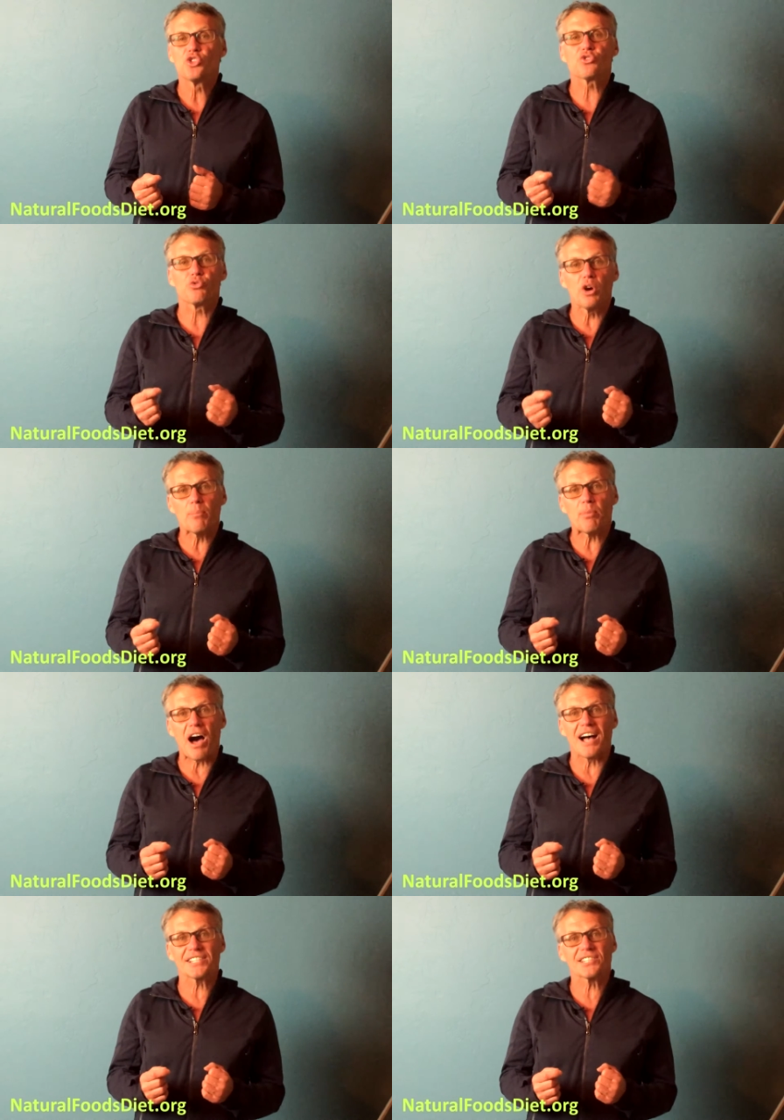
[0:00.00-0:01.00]
Through
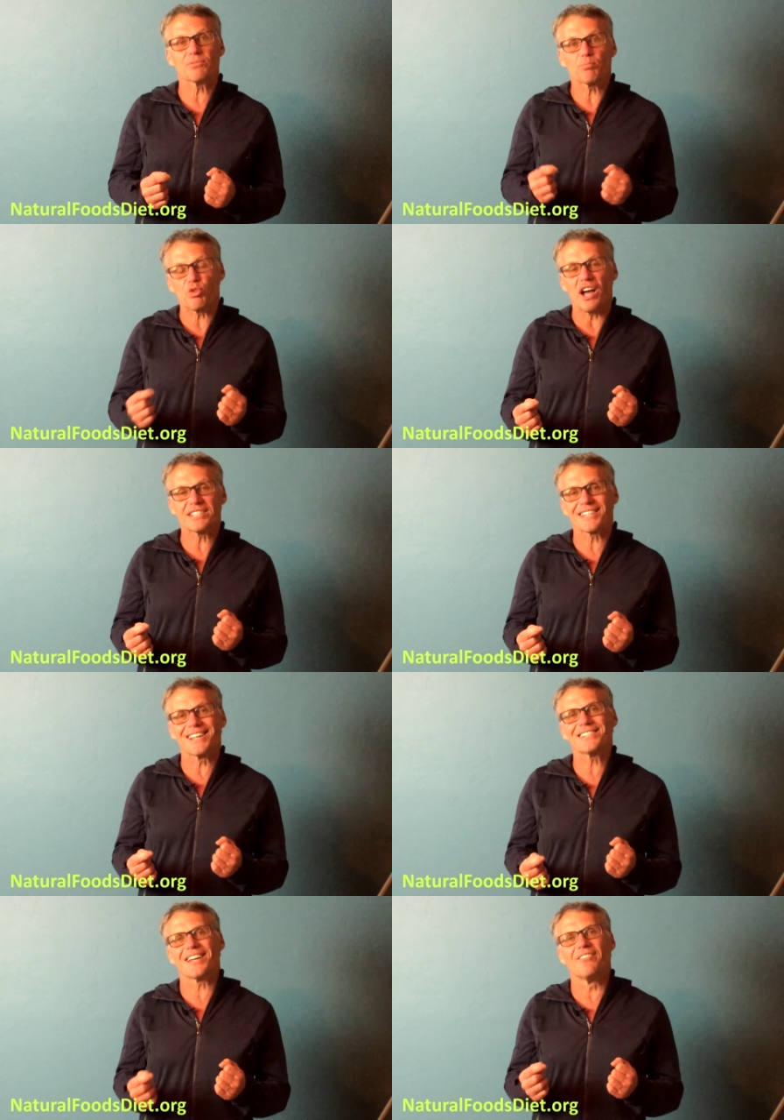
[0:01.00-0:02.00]
a
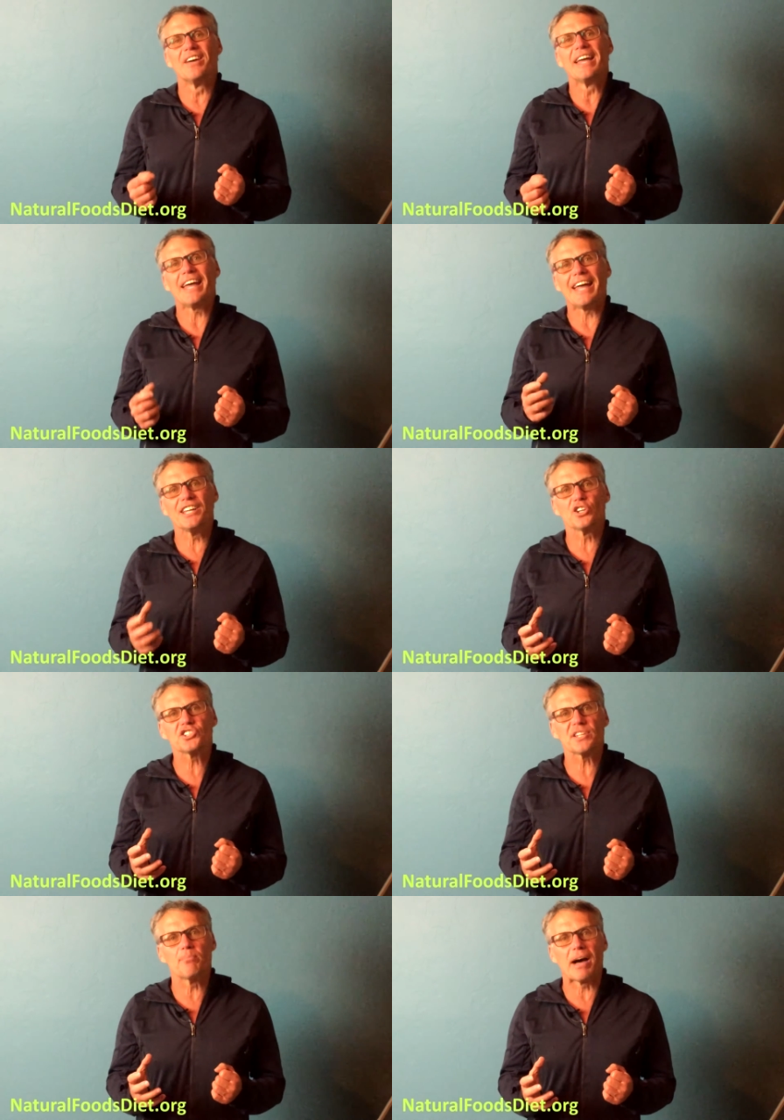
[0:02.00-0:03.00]
process of
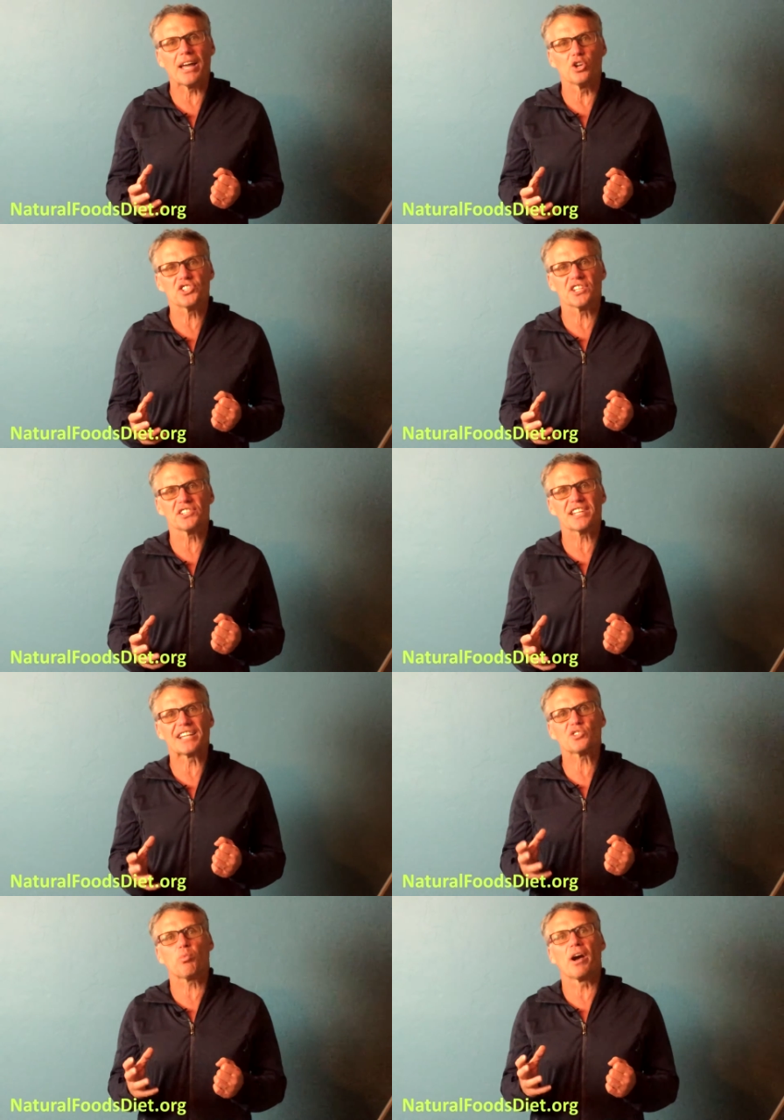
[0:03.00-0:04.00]
endosymbiosis,
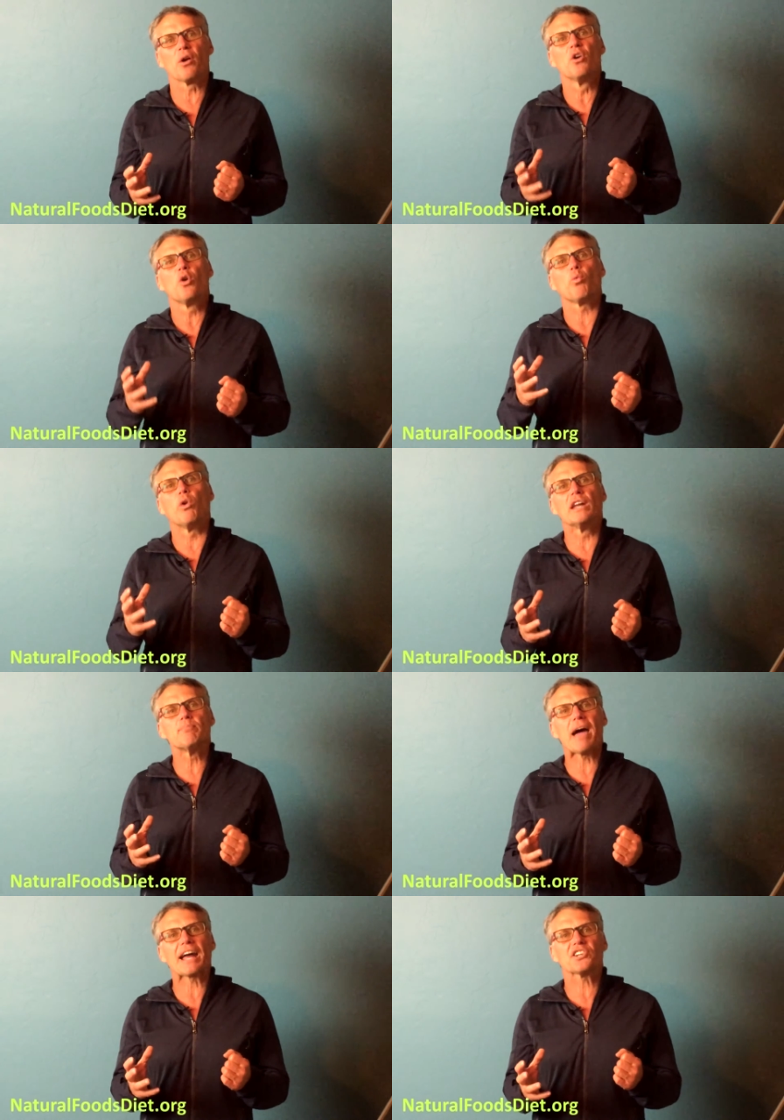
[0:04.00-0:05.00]
that's where
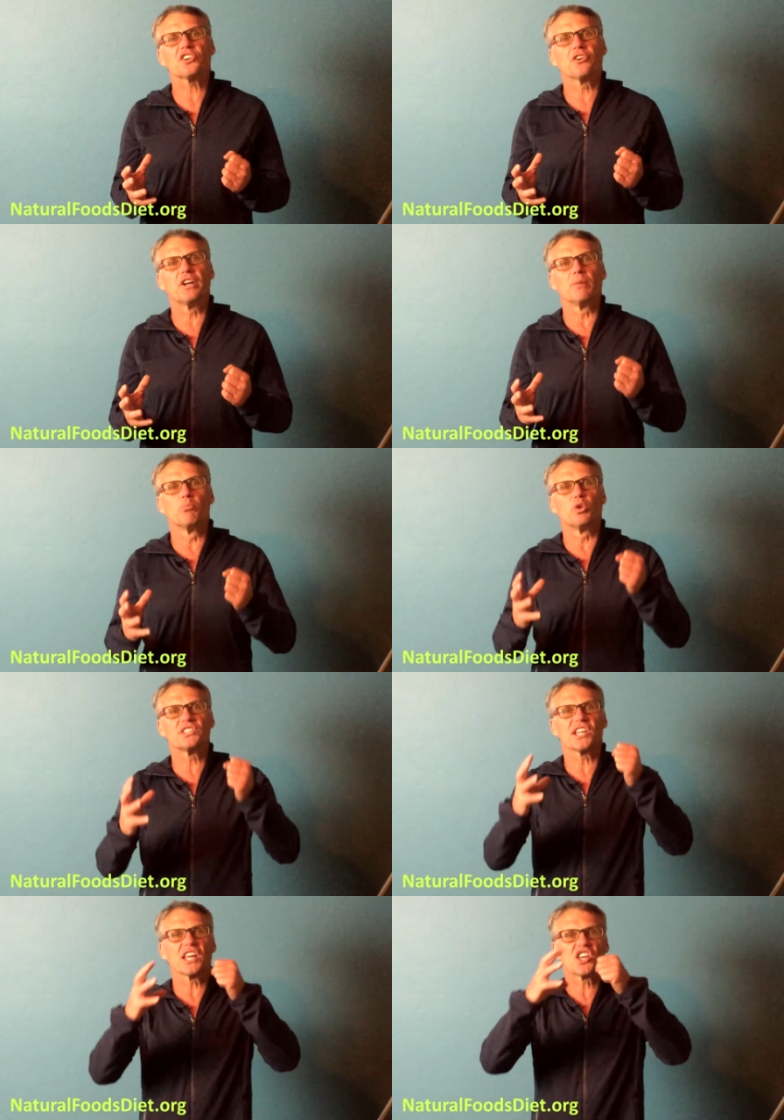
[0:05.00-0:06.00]
one bacterium
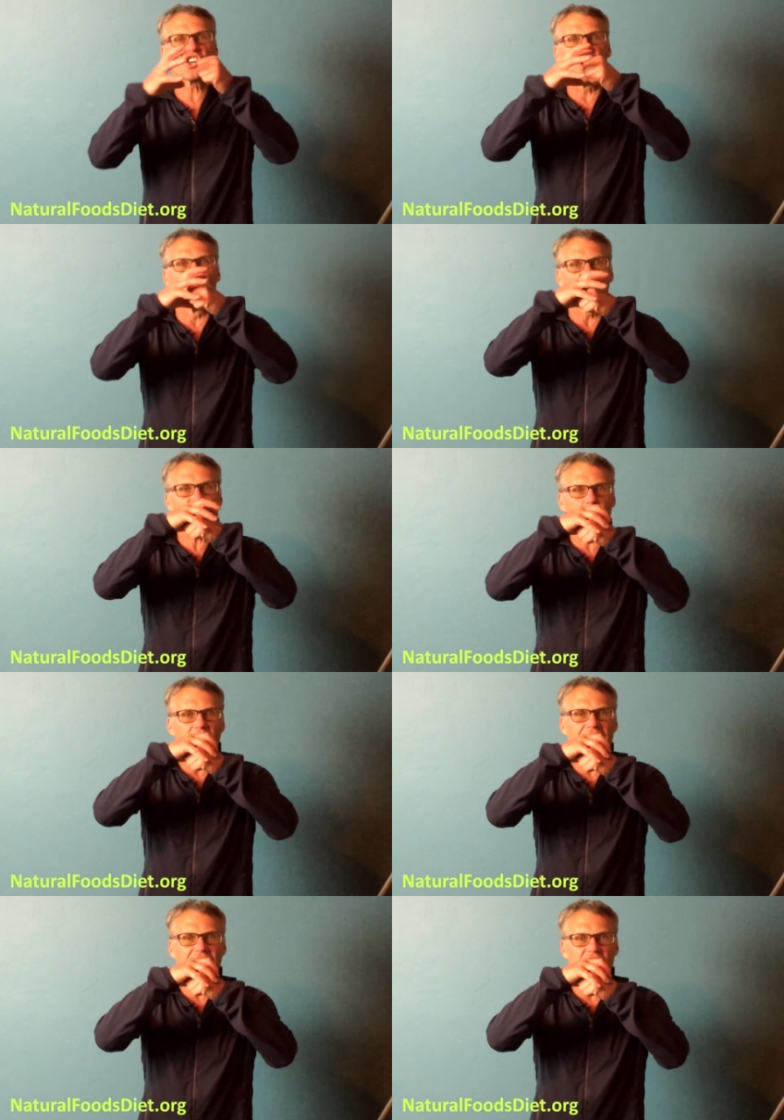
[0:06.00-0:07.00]
was engulfed
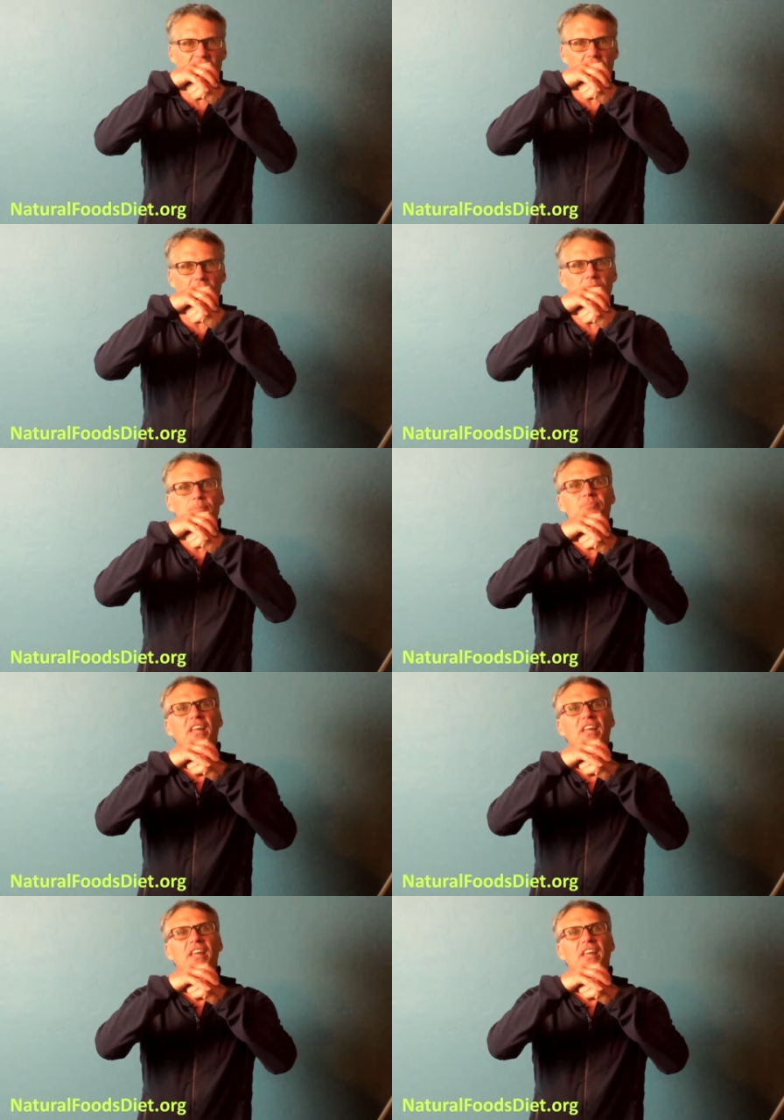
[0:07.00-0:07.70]
by another